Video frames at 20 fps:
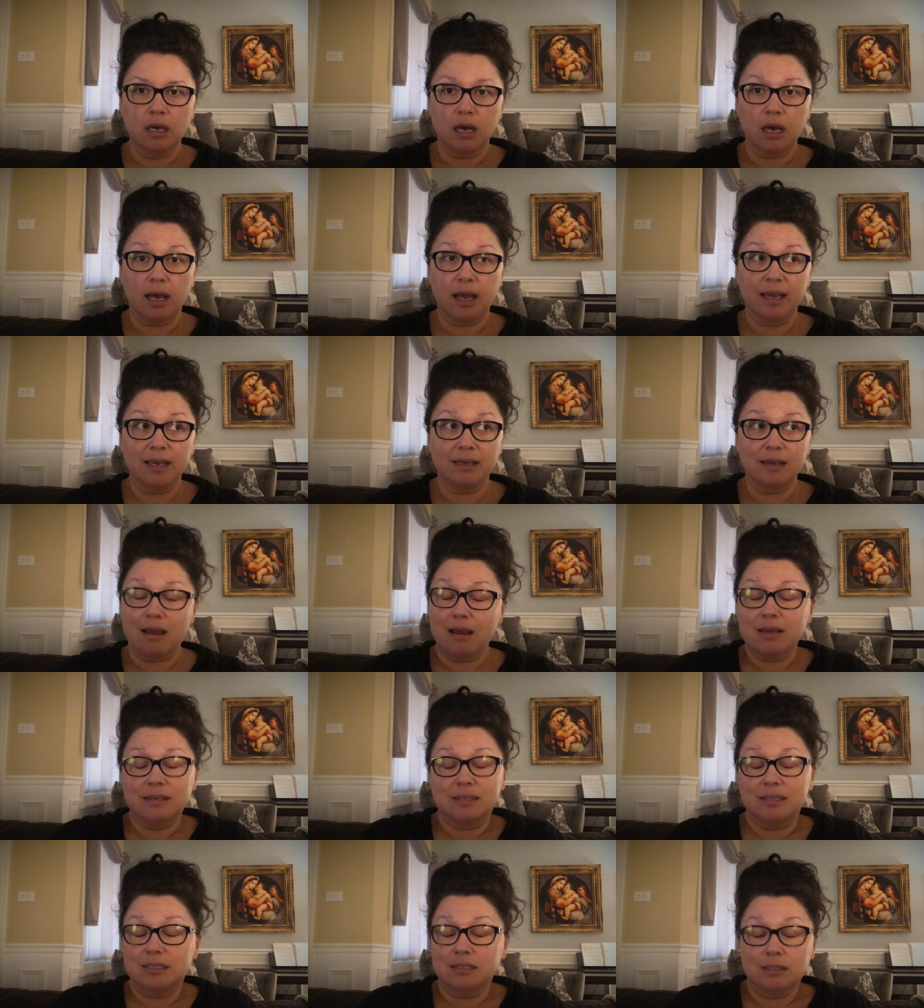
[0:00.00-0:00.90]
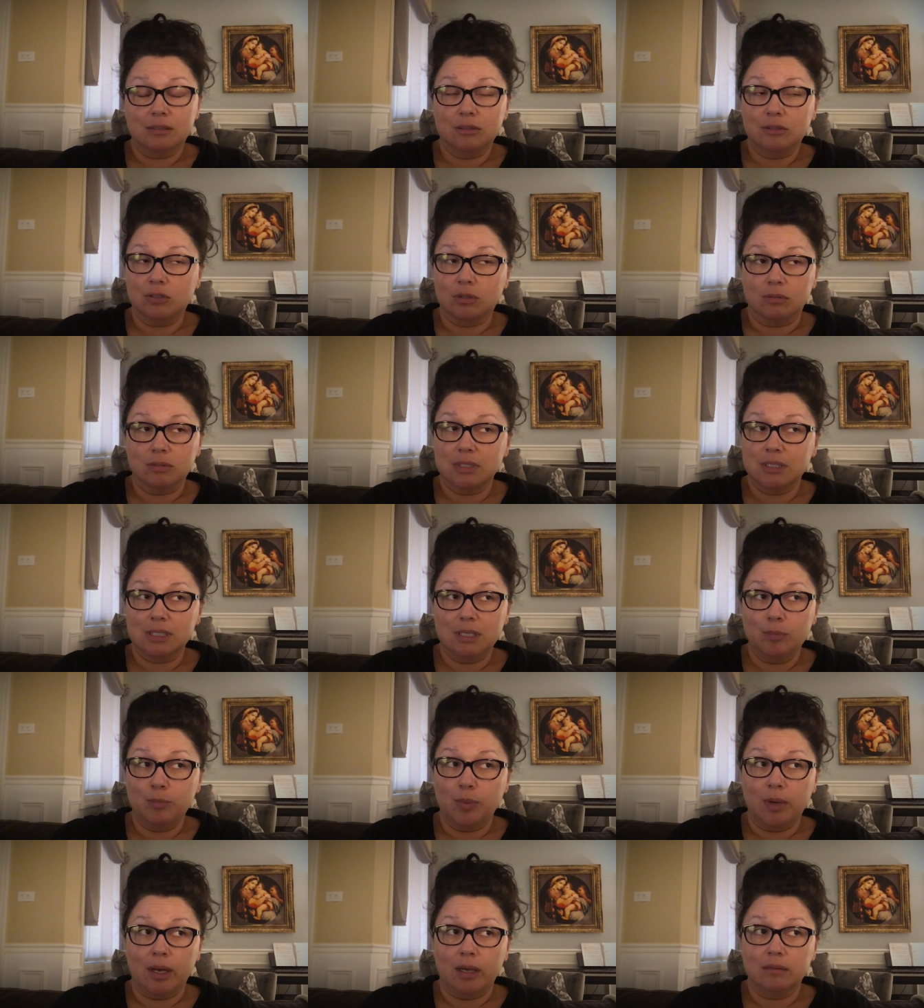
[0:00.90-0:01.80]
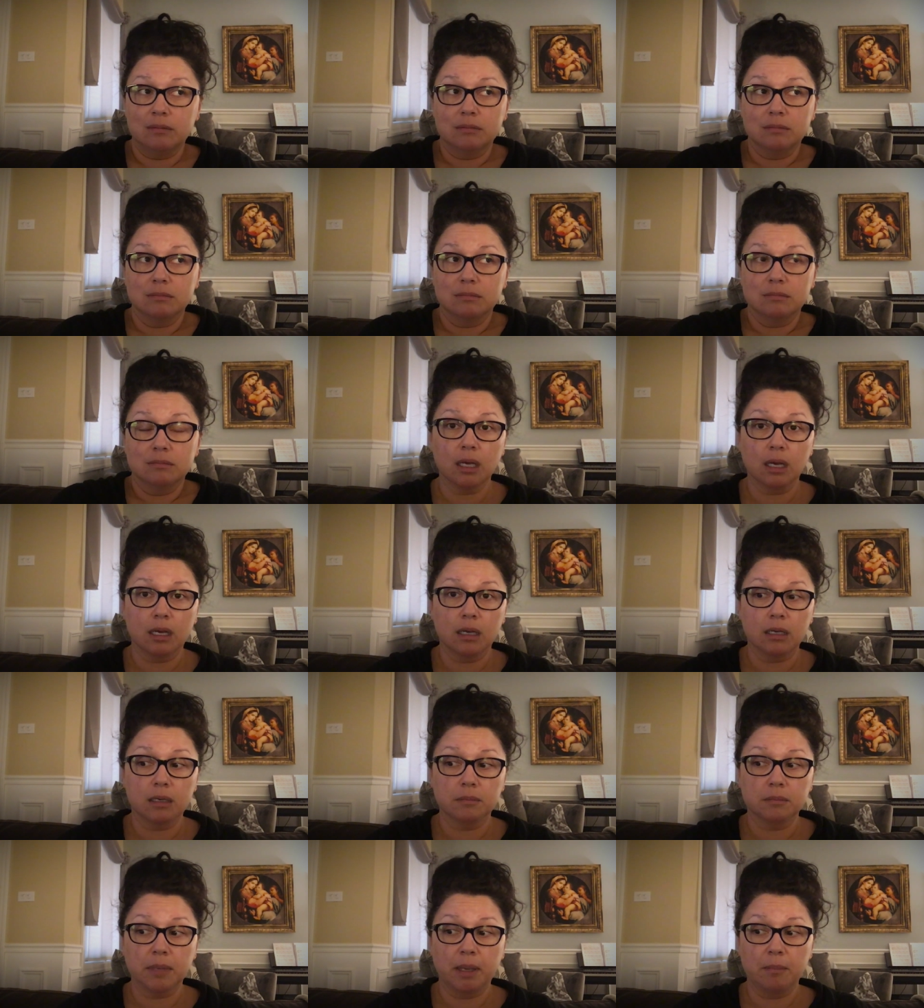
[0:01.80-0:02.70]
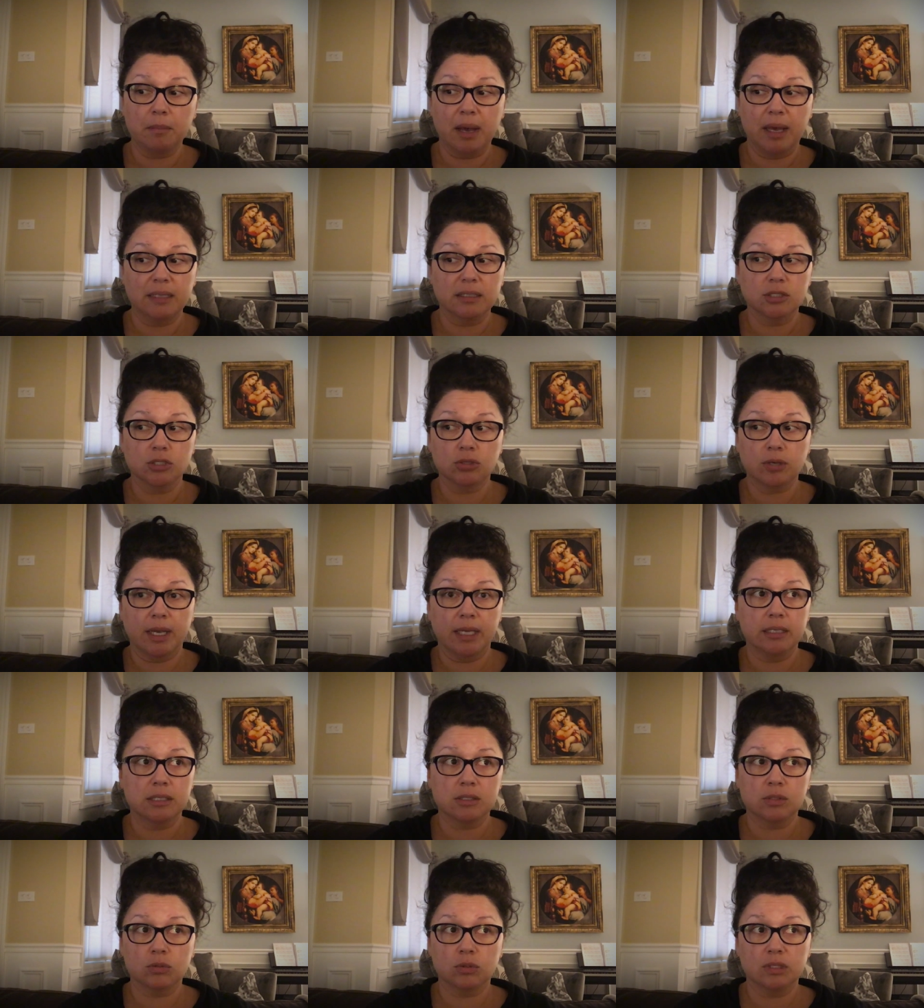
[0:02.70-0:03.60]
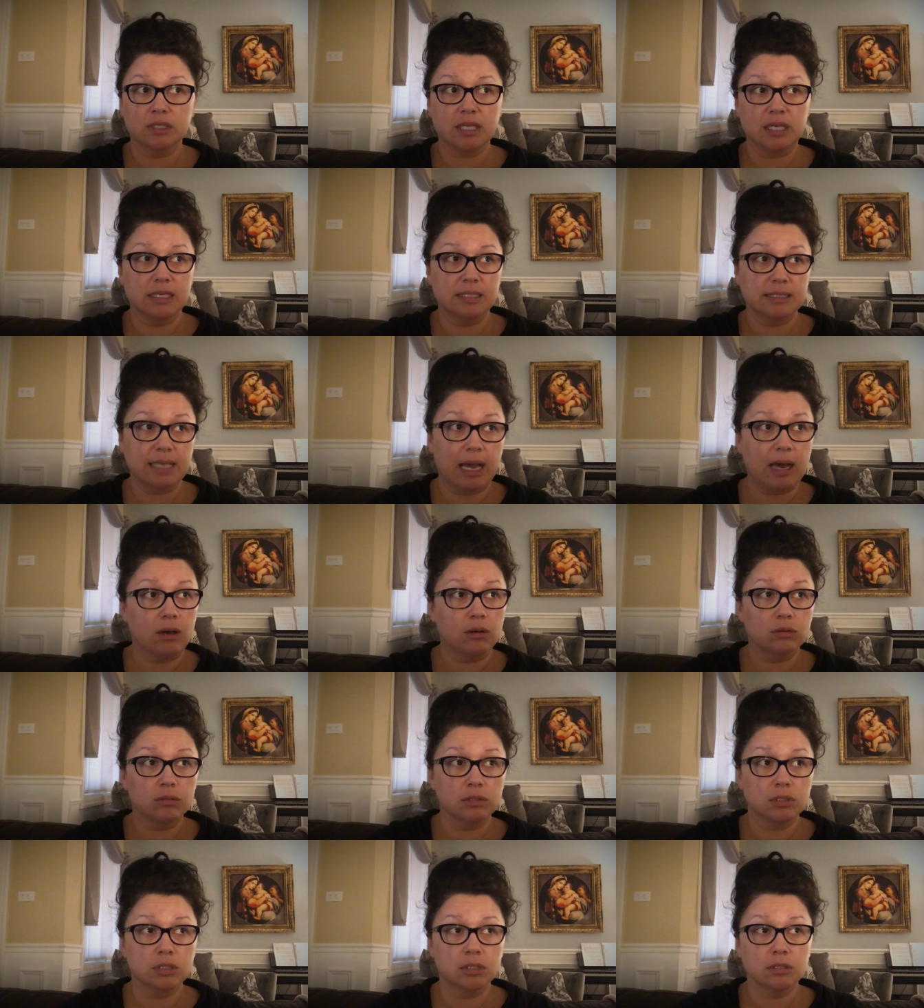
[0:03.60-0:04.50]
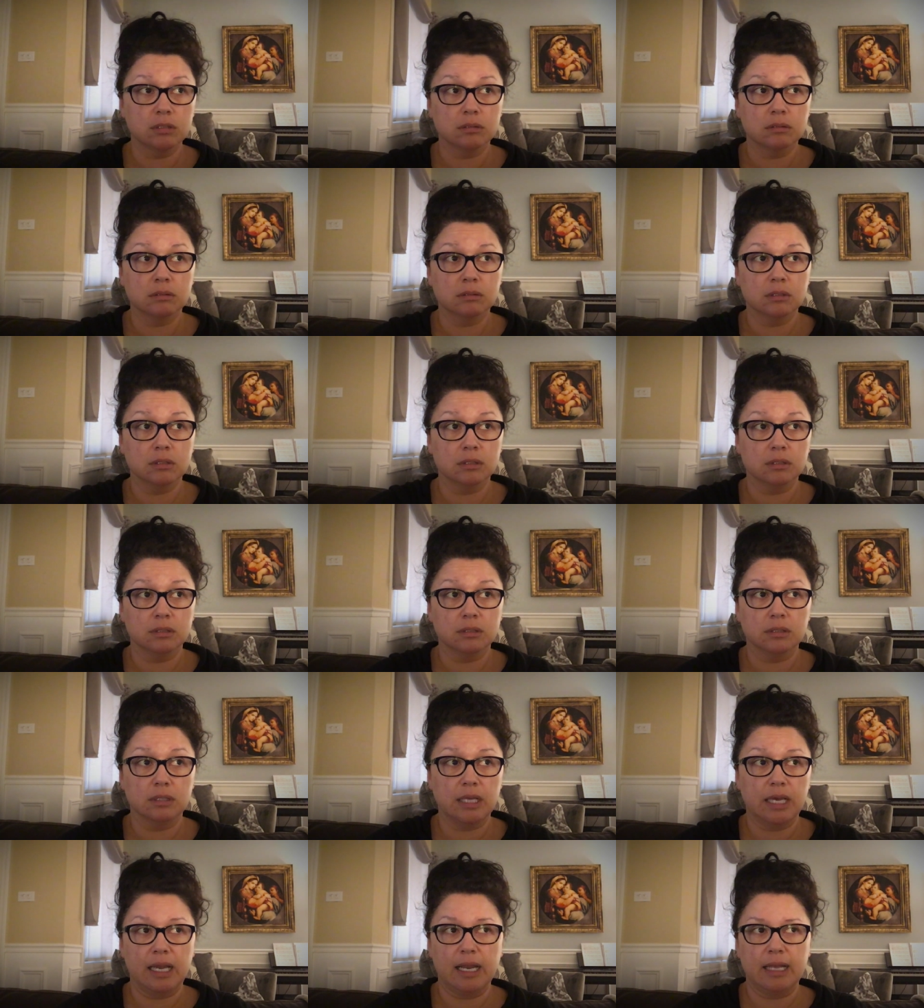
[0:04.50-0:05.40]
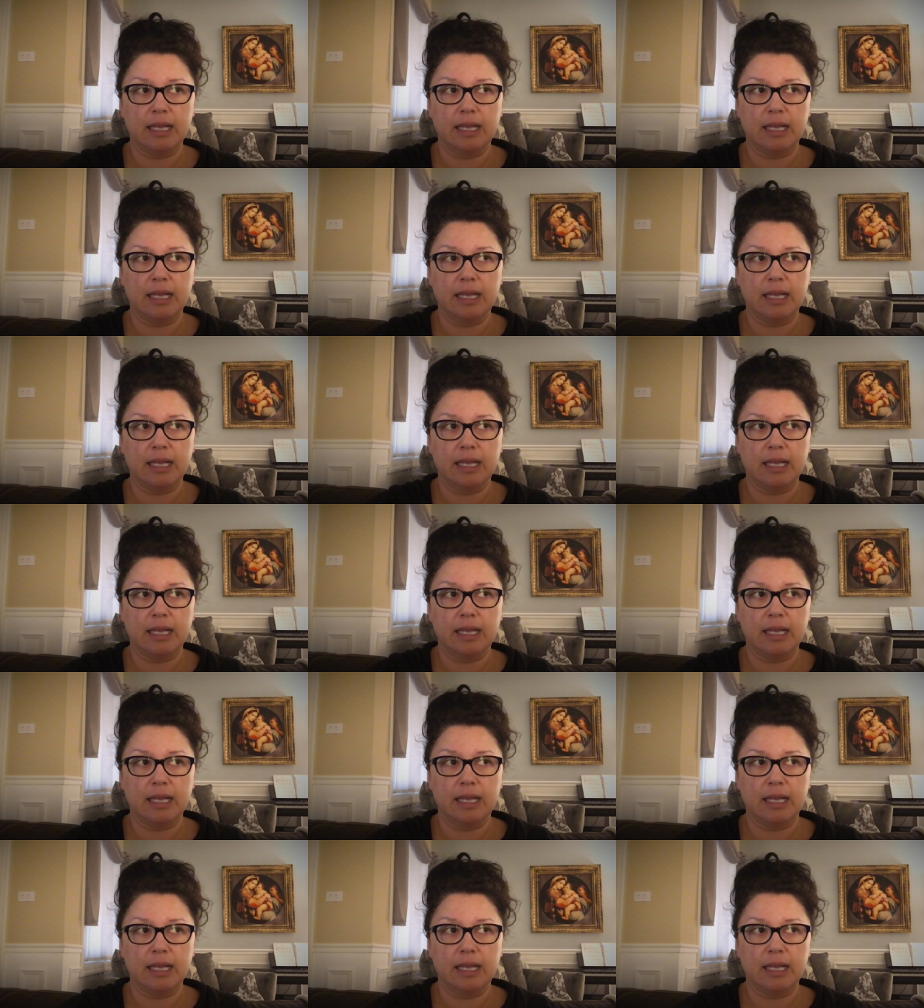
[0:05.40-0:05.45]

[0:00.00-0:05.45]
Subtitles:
I still don't sleep well. My mind's trying to sort things out. That